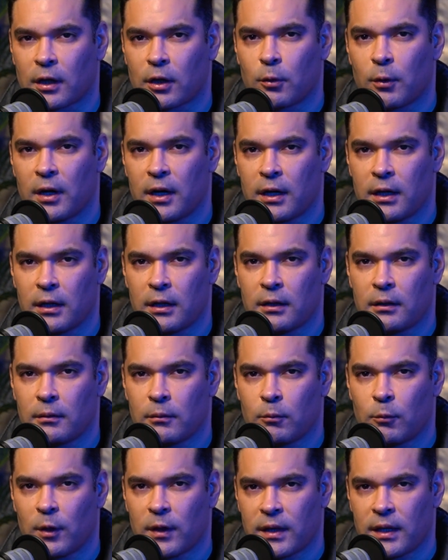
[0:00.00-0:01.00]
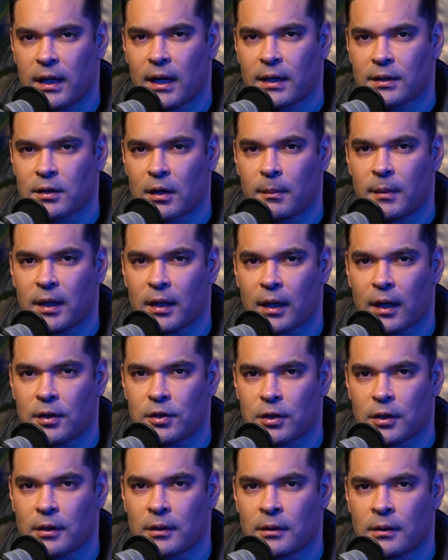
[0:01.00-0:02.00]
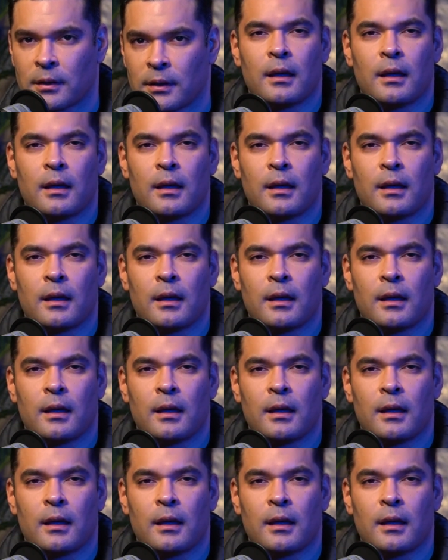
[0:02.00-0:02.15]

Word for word: liquidity with the X R P Ledger.